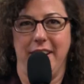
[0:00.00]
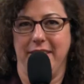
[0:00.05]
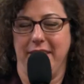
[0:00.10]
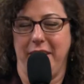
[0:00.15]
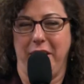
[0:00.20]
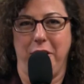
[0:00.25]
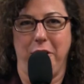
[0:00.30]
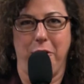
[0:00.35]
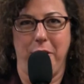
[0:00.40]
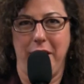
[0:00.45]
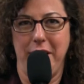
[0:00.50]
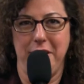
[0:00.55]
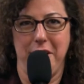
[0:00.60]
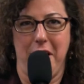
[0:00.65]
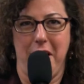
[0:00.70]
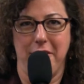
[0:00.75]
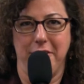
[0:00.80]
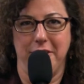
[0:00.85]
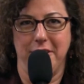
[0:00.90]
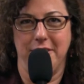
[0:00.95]
It's like a great
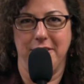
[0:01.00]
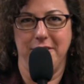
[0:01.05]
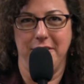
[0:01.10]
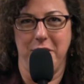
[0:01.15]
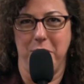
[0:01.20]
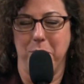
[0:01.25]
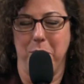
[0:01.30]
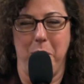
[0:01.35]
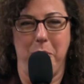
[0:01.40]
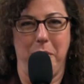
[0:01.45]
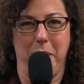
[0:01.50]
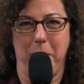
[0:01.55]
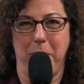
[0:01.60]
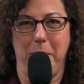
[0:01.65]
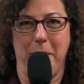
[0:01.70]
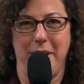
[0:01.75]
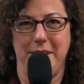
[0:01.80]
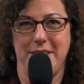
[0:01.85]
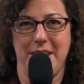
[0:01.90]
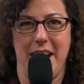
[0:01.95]
novel. You won't want to
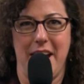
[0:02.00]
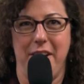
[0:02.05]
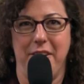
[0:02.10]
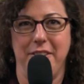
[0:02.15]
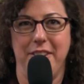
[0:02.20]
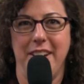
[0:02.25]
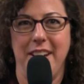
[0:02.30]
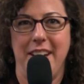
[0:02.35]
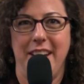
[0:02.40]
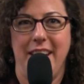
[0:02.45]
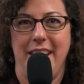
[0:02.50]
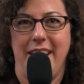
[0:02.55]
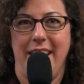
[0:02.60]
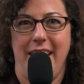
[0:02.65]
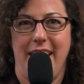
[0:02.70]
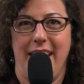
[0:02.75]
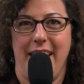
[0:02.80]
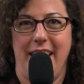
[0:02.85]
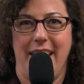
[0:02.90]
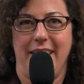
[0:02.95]
put it down,
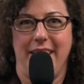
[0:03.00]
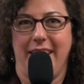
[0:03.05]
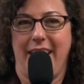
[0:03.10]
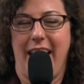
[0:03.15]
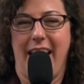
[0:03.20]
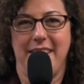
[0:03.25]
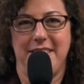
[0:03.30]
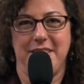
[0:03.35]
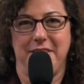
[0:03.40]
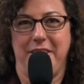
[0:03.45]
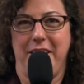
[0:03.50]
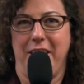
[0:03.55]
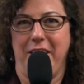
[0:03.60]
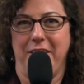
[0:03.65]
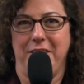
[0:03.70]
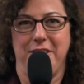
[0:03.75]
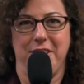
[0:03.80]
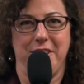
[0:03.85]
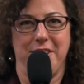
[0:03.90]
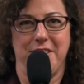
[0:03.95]
and the cast of
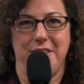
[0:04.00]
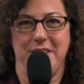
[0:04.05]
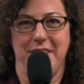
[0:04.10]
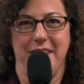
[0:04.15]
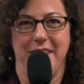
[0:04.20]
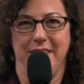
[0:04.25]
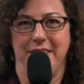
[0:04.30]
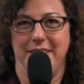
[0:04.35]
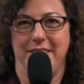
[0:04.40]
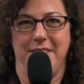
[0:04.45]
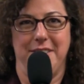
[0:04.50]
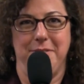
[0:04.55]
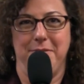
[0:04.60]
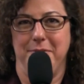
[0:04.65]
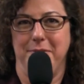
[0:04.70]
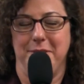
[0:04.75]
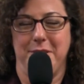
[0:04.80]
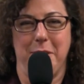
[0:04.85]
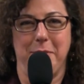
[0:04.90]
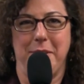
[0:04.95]
characters is
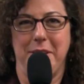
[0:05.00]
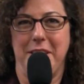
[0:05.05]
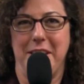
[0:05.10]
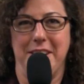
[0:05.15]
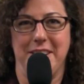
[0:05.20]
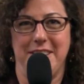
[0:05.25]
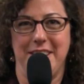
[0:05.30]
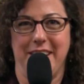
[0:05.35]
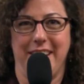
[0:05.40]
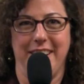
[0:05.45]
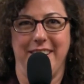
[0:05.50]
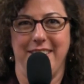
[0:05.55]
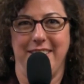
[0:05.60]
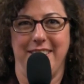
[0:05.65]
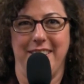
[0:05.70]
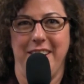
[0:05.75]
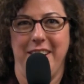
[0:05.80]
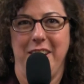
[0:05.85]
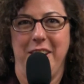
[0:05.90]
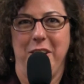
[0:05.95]
something that
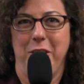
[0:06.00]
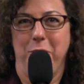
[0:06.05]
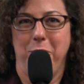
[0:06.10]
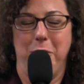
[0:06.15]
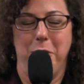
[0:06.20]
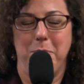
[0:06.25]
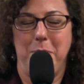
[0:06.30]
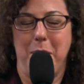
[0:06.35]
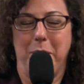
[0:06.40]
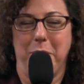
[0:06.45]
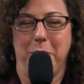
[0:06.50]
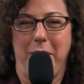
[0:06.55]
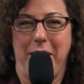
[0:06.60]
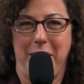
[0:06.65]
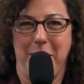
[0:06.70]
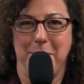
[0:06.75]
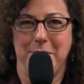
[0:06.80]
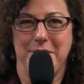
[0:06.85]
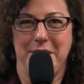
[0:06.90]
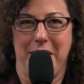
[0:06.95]
Dickens wouldn't be able to
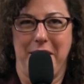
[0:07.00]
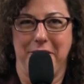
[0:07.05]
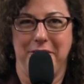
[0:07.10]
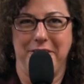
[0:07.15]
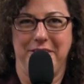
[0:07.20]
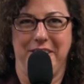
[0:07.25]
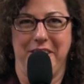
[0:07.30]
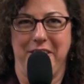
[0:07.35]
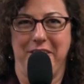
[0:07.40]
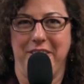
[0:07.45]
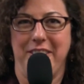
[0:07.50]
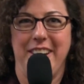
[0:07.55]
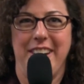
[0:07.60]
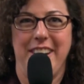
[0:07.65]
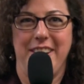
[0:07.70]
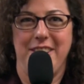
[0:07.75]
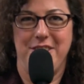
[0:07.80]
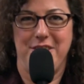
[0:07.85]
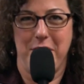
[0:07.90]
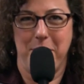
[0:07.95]
write himself. So
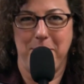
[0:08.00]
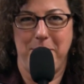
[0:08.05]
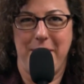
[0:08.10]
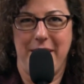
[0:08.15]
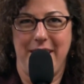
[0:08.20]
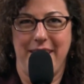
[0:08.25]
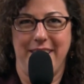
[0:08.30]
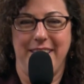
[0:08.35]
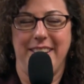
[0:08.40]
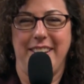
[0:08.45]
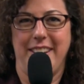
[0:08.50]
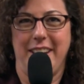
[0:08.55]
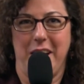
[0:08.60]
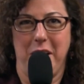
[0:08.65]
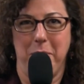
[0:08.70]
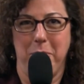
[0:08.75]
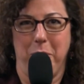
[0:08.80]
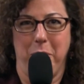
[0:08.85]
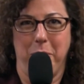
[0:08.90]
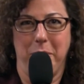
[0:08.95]
jump in, get
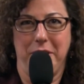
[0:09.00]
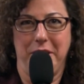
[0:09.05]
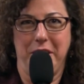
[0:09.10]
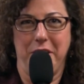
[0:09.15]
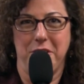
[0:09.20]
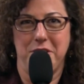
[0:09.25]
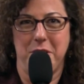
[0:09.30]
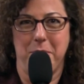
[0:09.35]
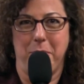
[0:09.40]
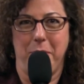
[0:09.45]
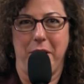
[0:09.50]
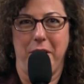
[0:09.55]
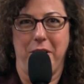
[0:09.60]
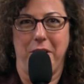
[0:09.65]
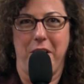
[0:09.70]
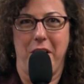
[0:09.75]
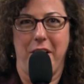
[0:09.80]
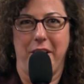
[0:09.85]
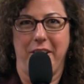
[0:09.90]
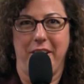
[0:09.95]
on board with Leadership Greater
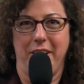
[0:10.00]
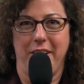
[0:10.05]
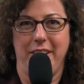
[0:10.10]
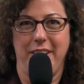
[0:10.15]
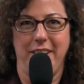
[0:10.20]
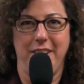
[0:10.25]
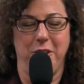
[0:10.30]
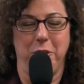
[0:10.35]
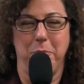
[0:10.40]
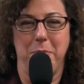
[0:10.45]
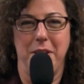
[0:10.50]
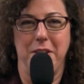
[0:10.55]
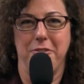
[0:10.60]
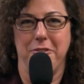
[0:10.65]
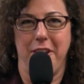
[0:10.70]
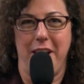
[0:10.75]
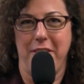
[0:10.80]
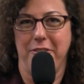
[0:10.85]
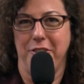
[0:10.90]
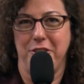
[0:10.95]
Concord. You'll be
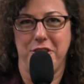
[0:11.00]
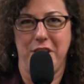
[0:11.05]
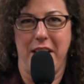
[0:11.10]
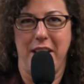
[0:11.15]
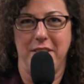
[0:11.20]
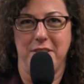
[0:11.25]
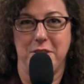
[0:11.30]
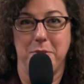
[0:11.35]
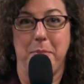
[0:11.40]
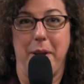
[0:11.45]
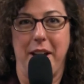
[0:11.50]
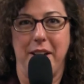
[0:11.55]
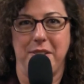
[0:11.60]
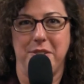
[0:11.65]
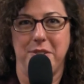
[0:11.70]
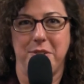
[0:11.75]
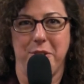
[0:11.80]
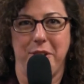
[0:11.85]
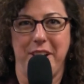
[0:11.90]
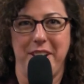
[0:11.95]
forever changed by its
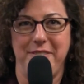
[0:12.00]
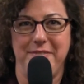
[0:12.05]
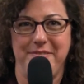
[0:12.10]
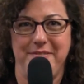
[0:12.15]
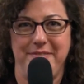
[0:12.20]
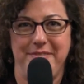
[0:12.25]
story.